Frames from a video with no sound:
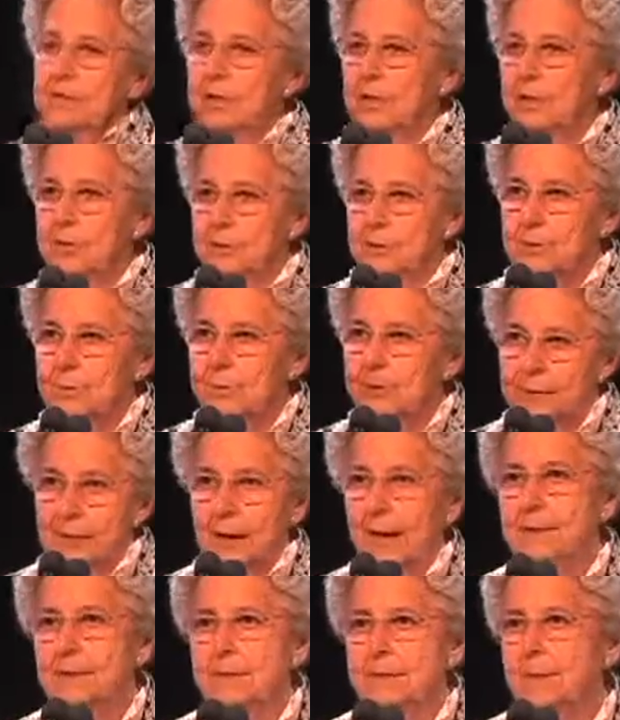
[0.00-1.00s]
and
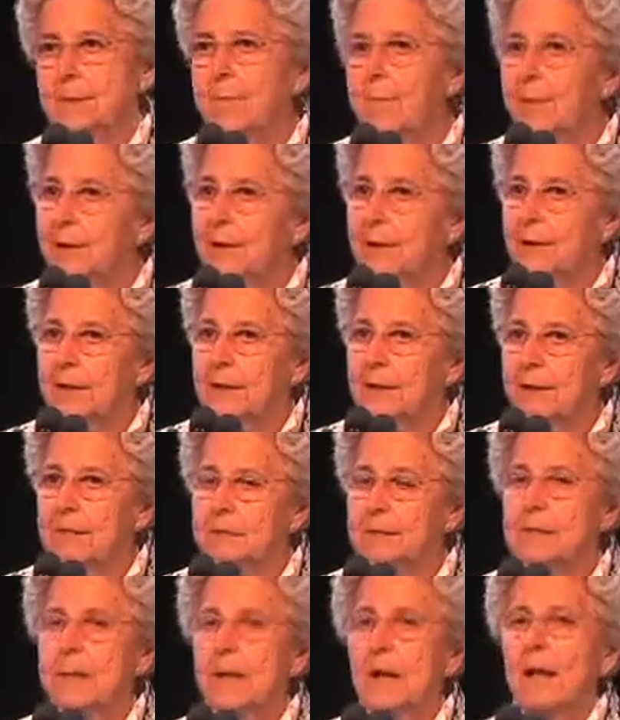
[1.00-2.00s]
therefore you have to be
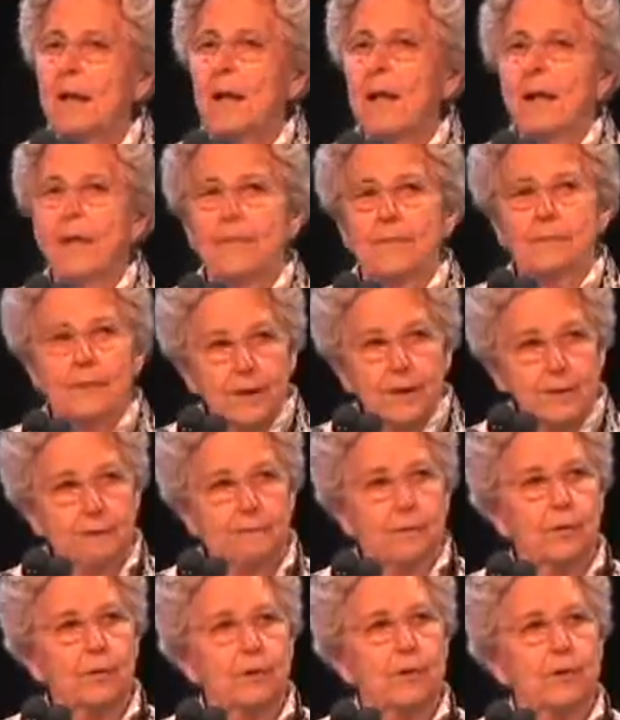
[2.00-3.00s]
very, very careful
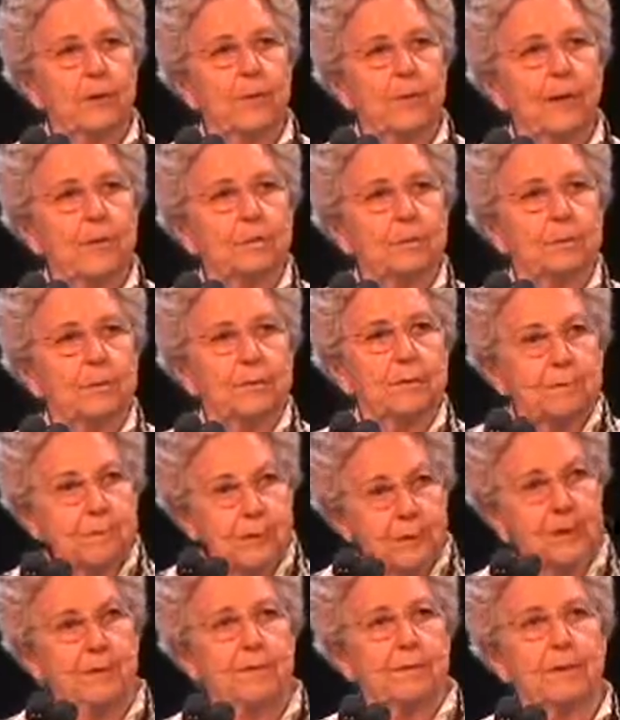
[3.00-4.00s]
to be very
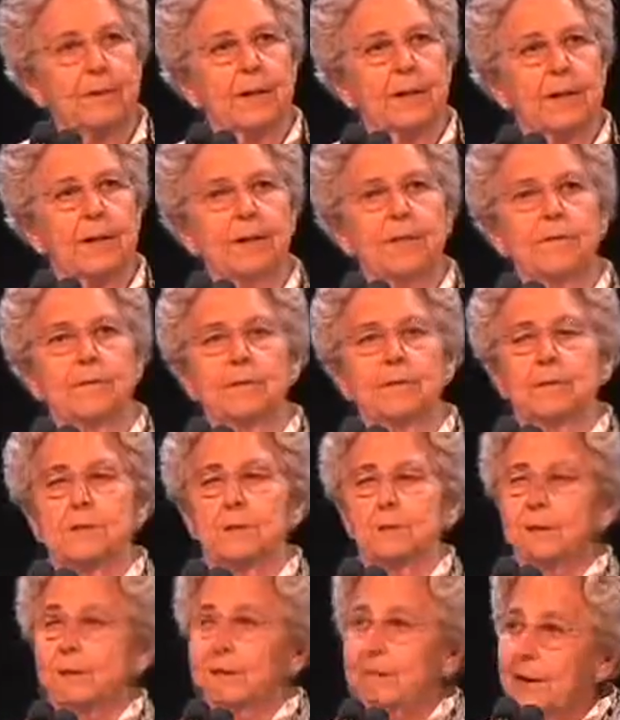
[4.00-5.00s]
clear because
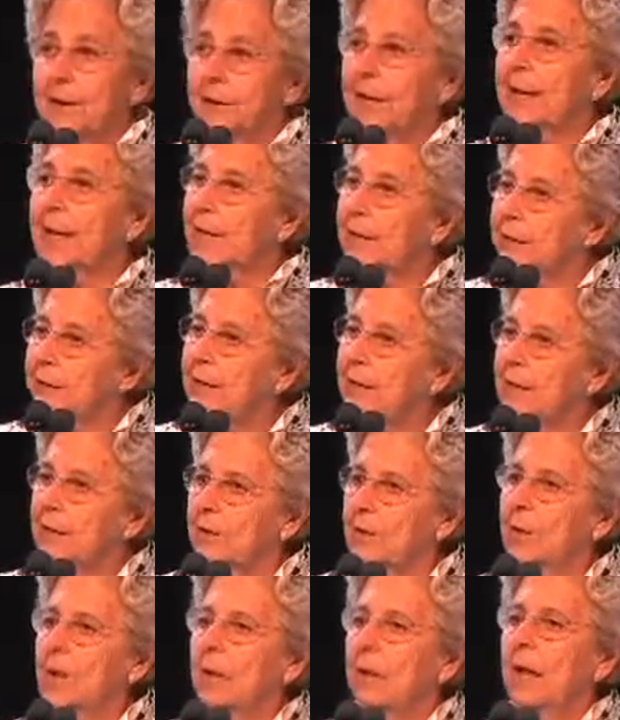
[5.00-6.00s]
although they are
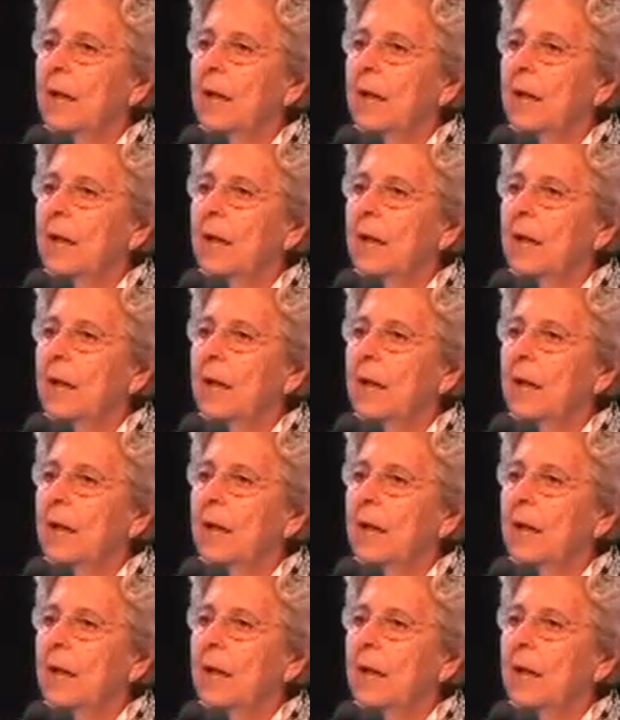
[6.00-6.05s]
fluent,